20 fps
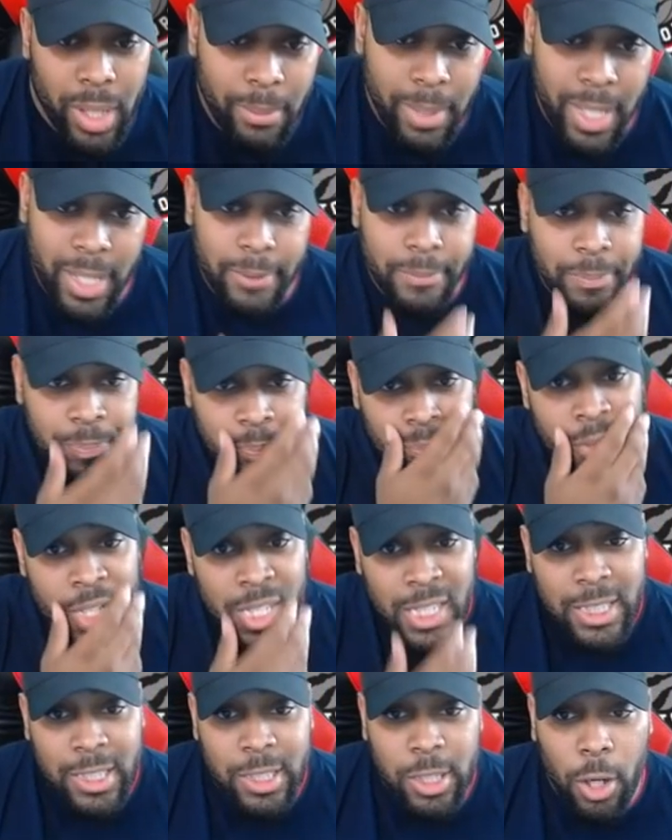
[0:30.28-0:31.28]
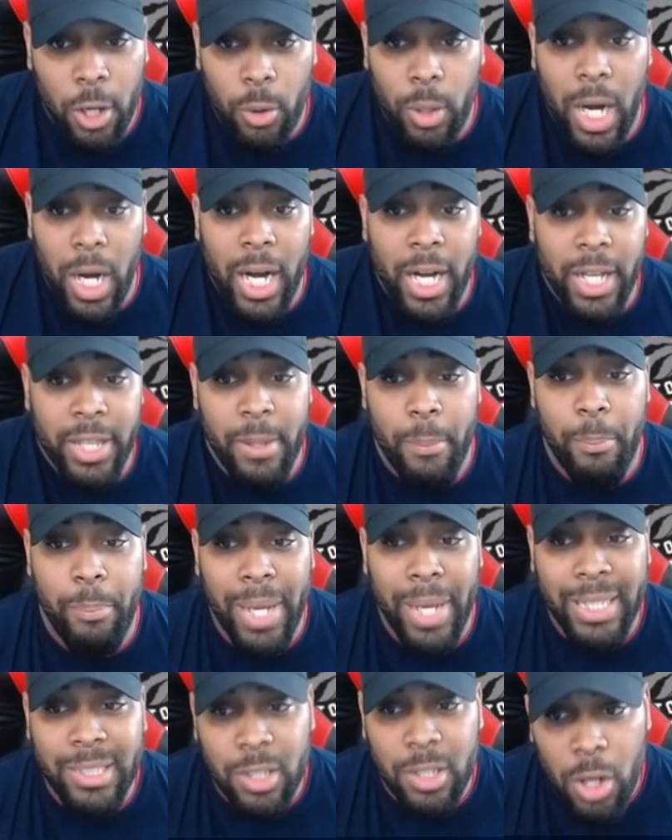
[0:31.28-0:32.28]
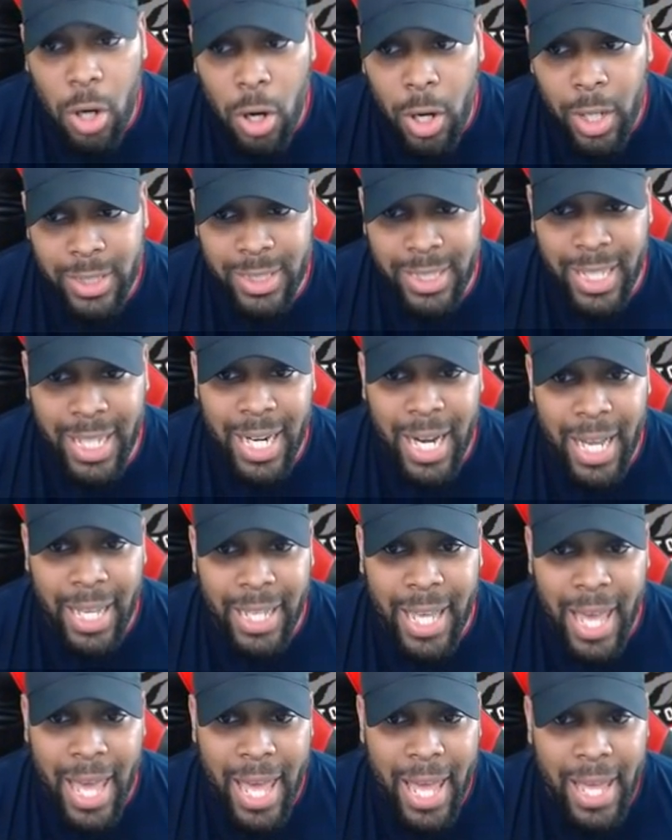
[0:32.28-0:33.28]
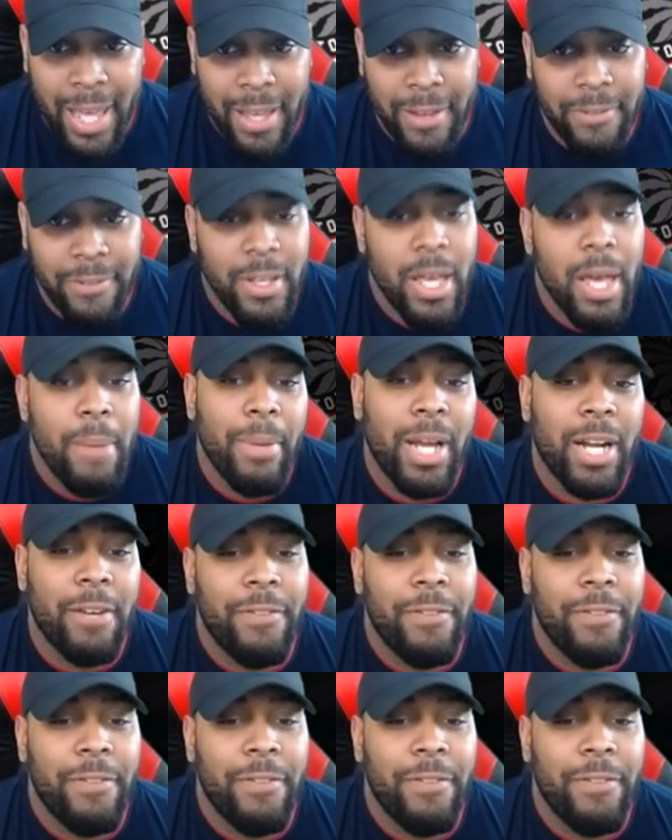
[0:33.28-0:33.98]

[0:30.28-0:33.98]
man. So the best cards that I have, matter of